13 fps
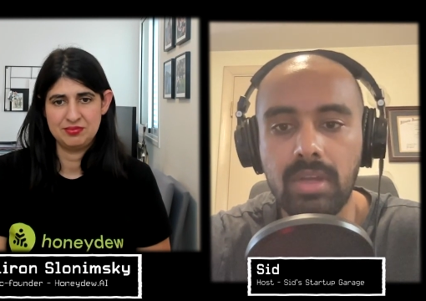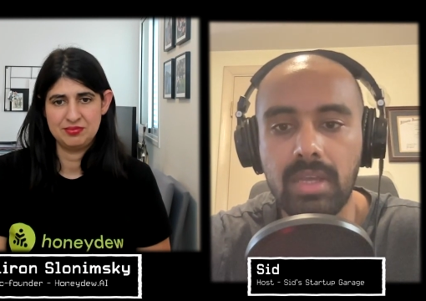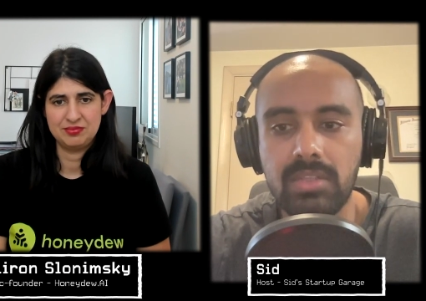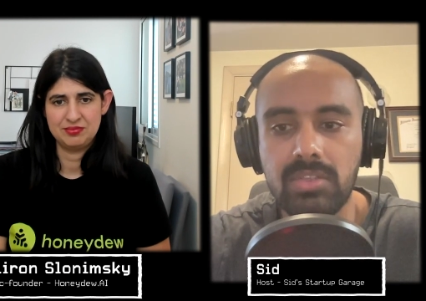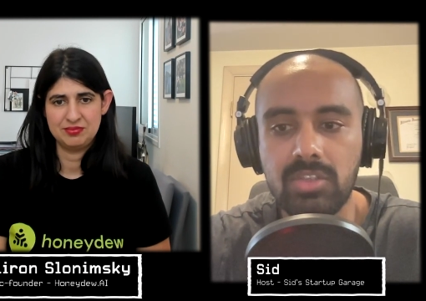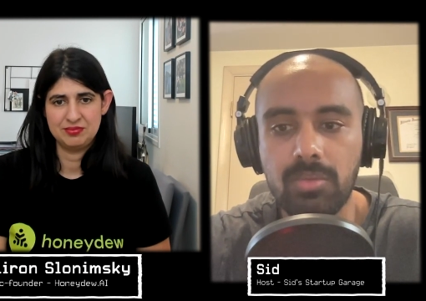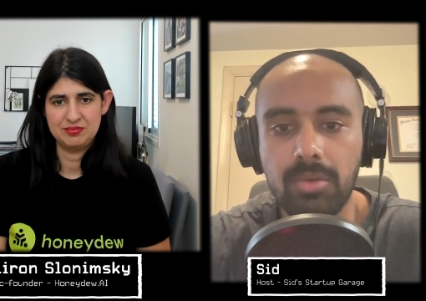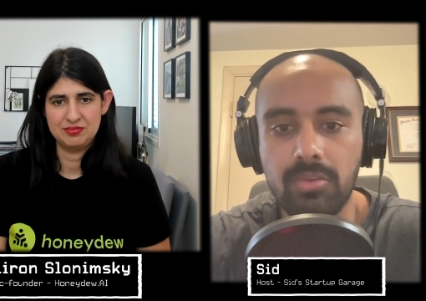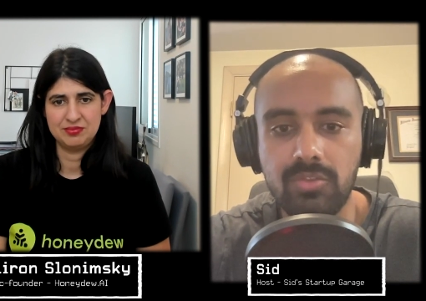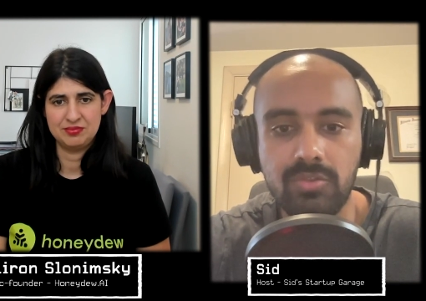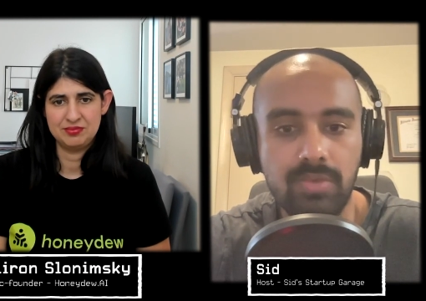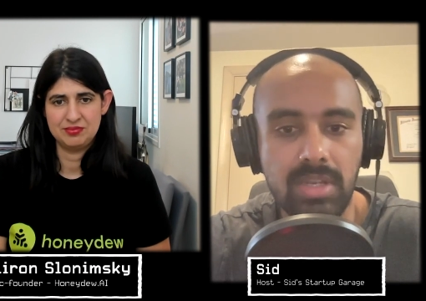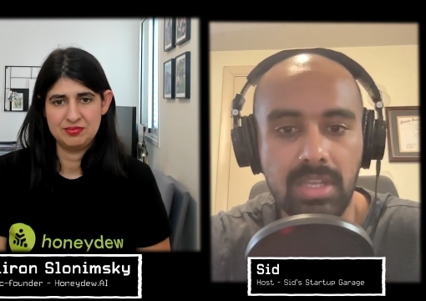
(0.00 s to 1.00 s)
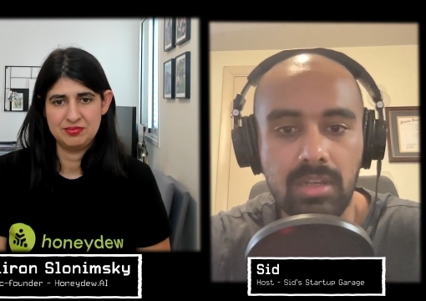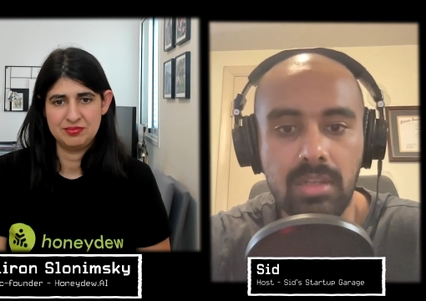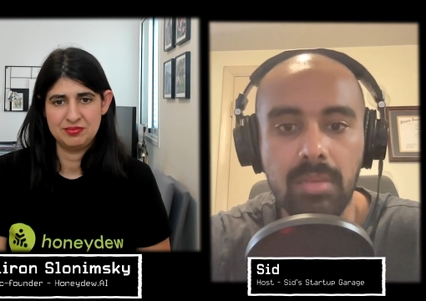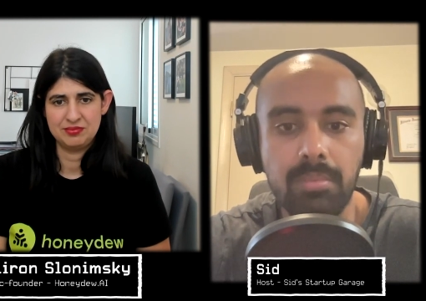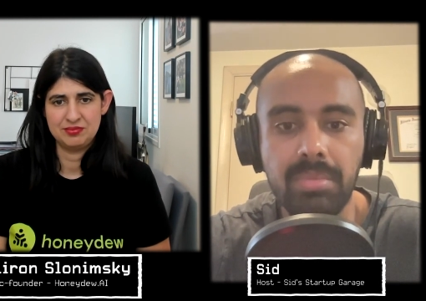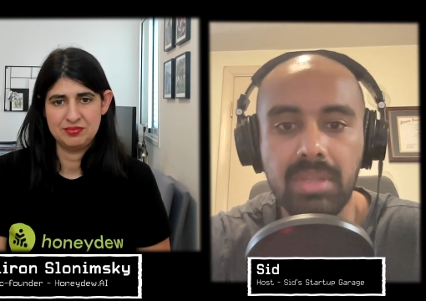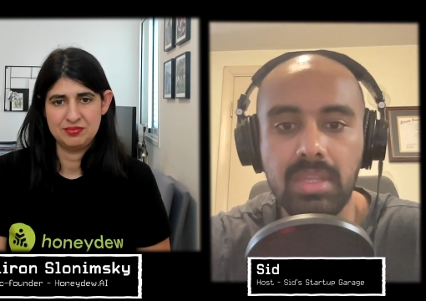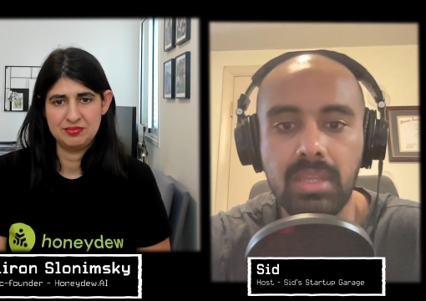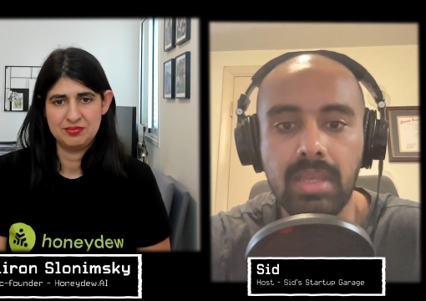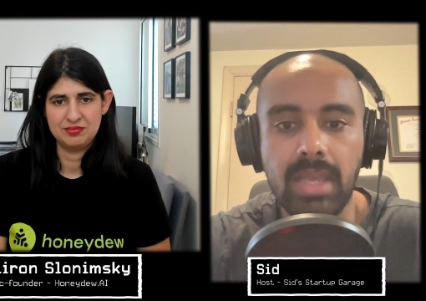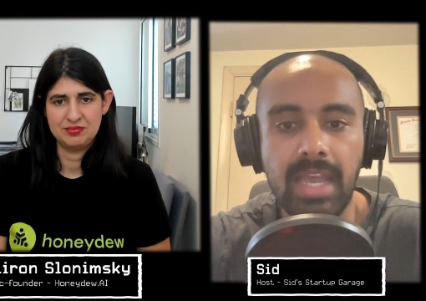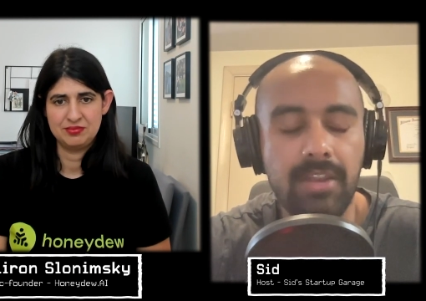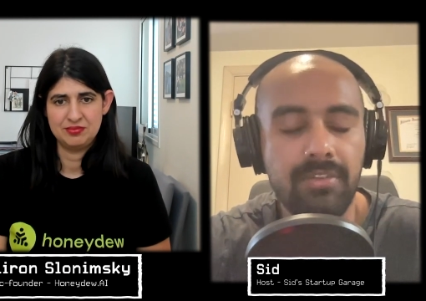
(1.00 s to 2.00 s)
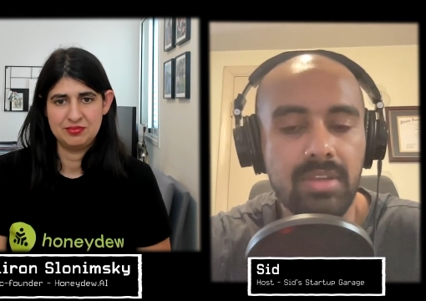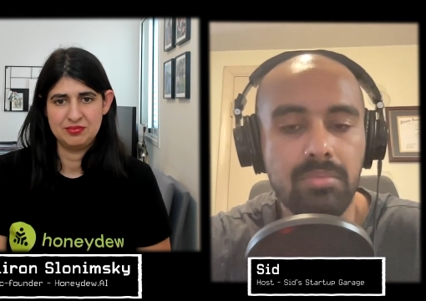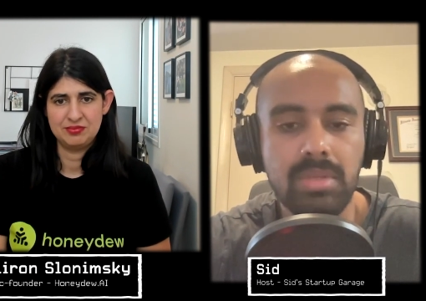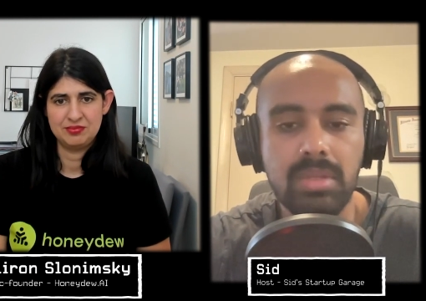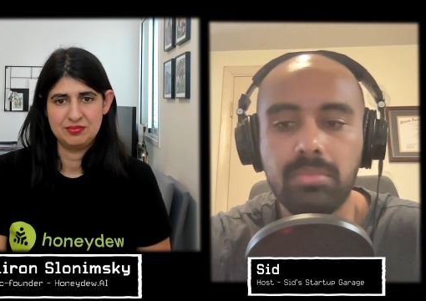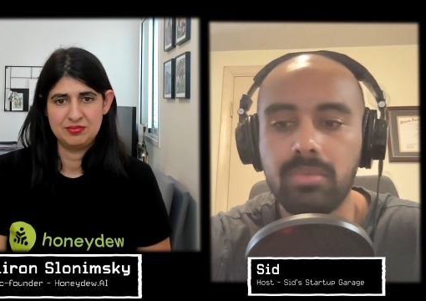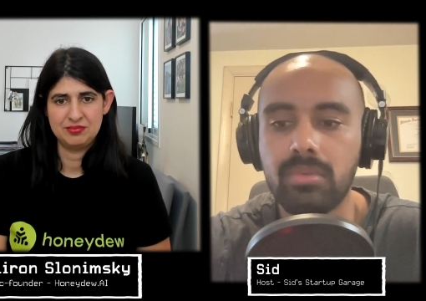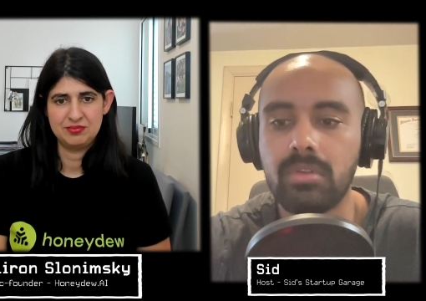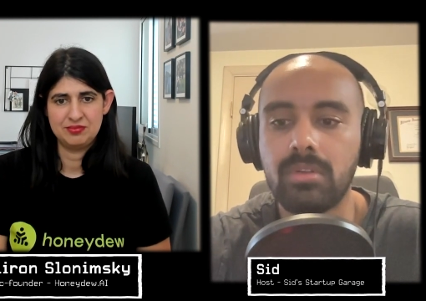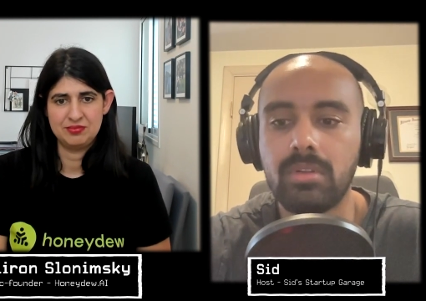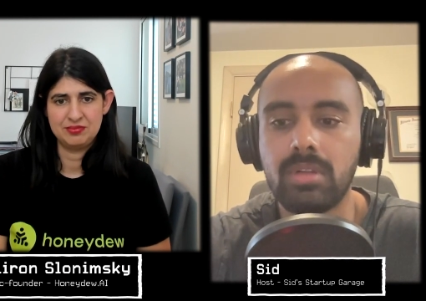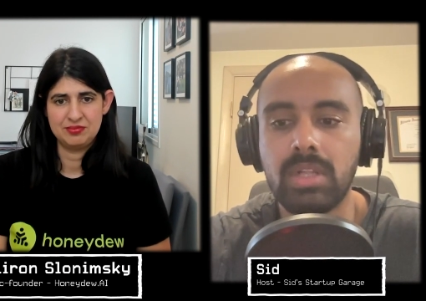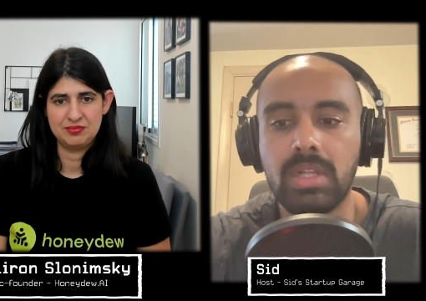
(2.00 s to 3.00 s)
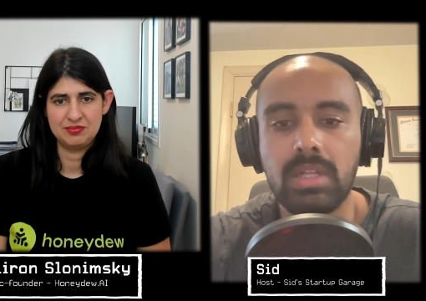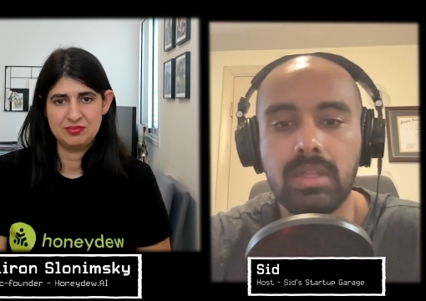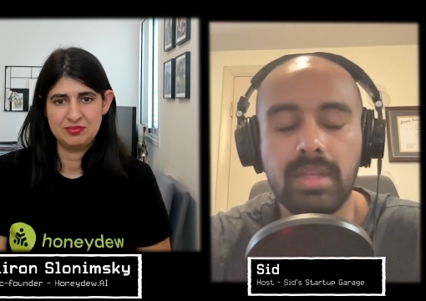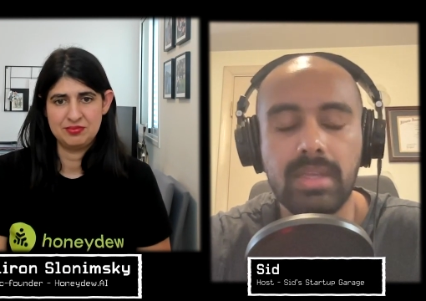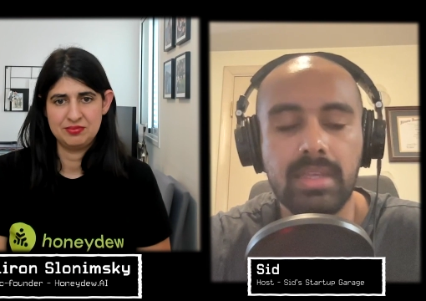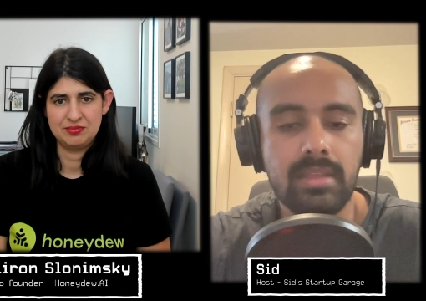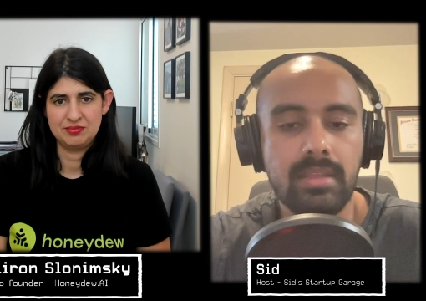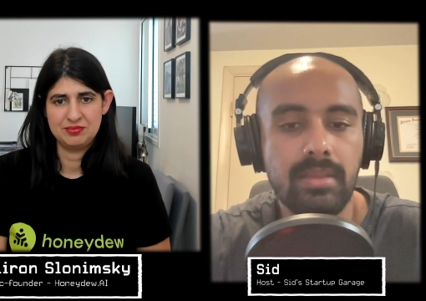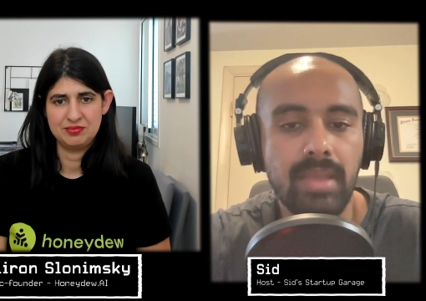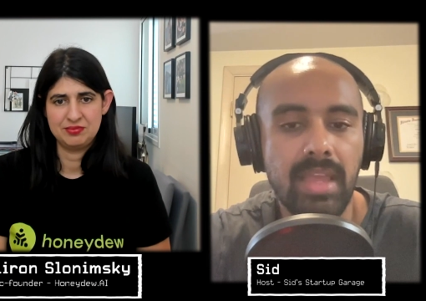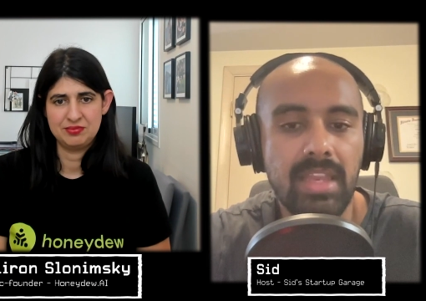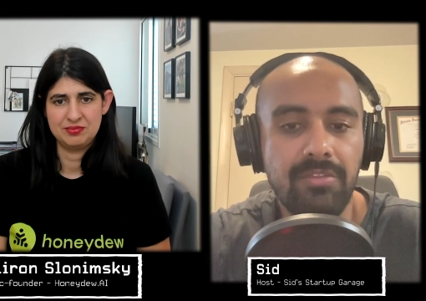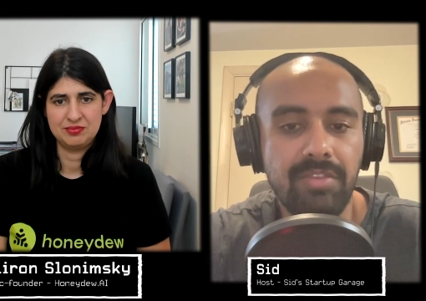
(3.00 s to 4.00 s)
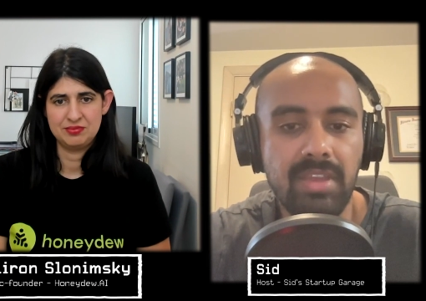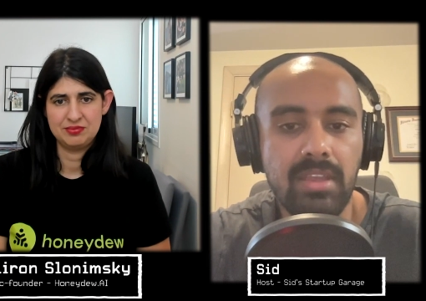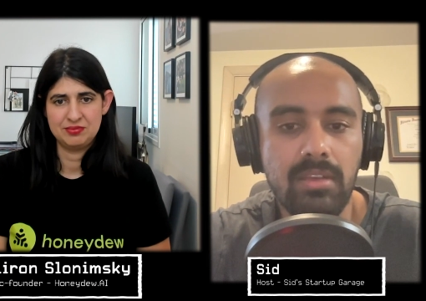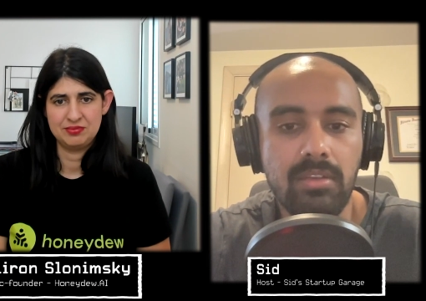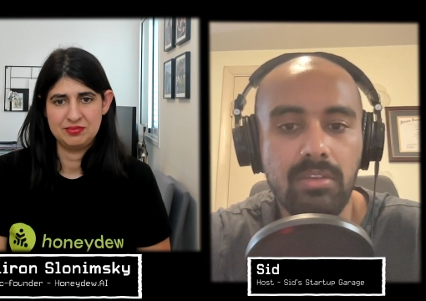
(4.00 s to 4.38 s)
Speaker 1: as someone who's running a company, hiring people, like anything